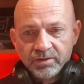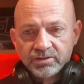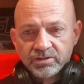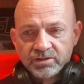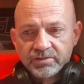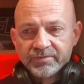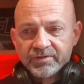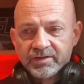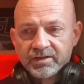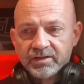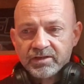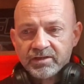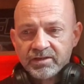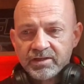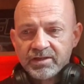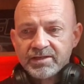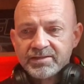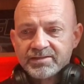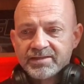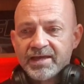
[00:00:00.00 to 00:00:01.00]
I just think it
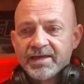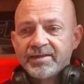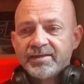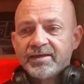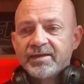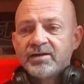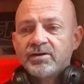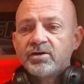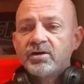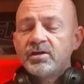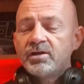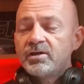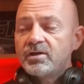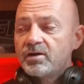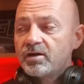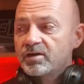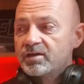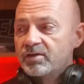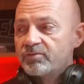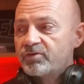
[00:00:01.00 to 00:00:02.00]
needs that now.
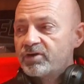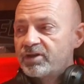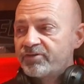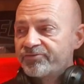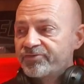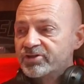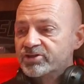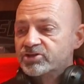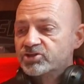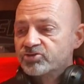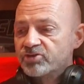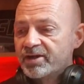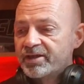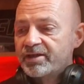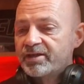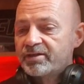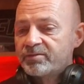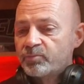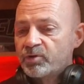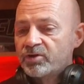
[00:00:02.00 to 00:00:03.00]
I get really
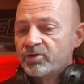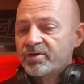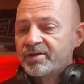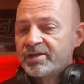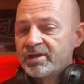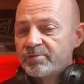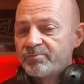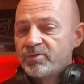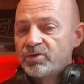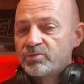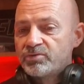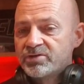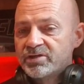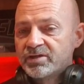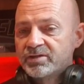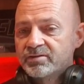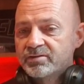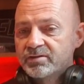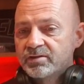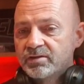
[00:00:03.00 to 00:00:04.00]
frustrated when I hear
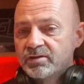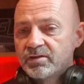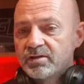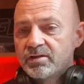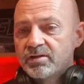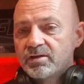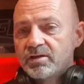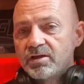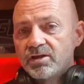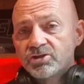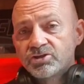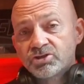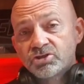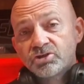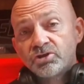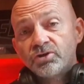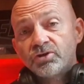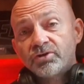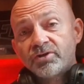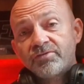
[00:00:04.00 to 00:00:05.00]
music as
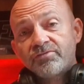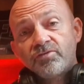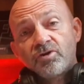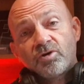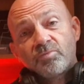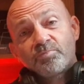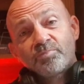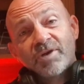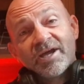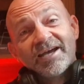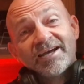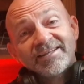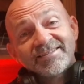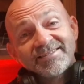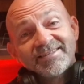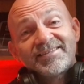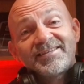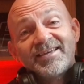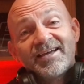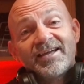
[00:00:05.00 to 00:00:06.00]
good, if not better
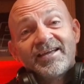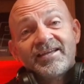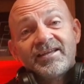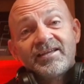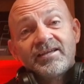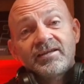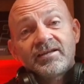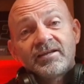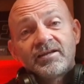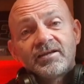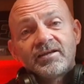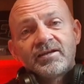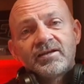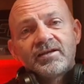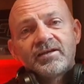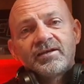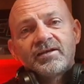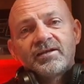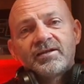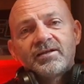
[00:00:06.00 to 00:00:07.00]
today,
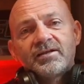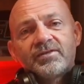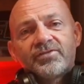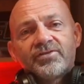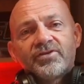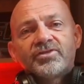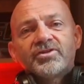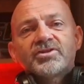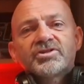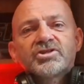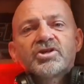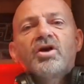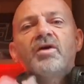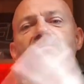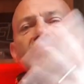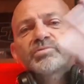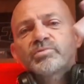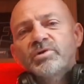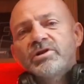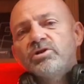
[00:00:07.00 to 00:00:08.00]
than the
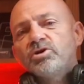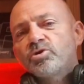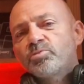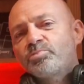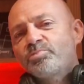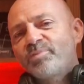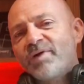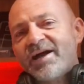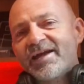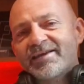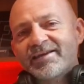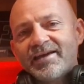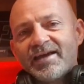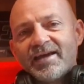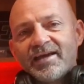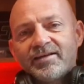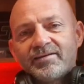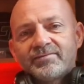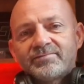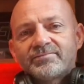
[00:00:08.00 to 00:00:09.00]
times we look back
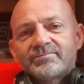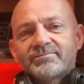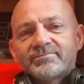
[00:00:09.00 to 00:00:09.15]
at